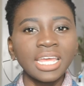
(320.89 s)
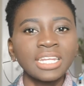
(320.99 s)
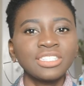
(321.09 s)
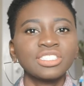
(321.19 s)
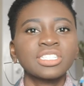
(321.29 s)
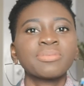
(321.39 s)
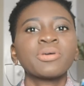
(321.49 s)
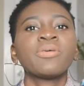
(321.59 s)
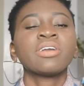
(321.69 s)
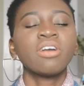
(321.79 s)
and it just kept
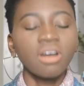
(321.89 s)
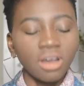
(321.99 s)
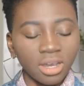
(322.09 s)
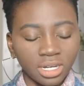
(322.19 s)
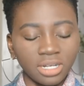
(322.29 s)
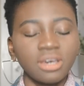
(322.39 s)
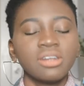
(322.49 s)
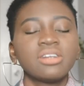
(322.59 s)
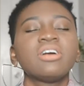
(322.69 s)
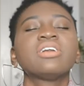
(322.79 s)
going on and on
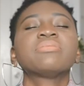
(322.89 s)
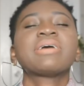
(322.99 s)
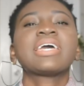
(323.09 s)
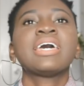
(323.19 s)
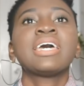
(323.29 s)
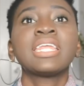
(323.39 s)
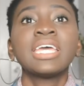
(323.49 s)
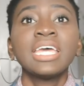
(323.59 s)
and on in my head.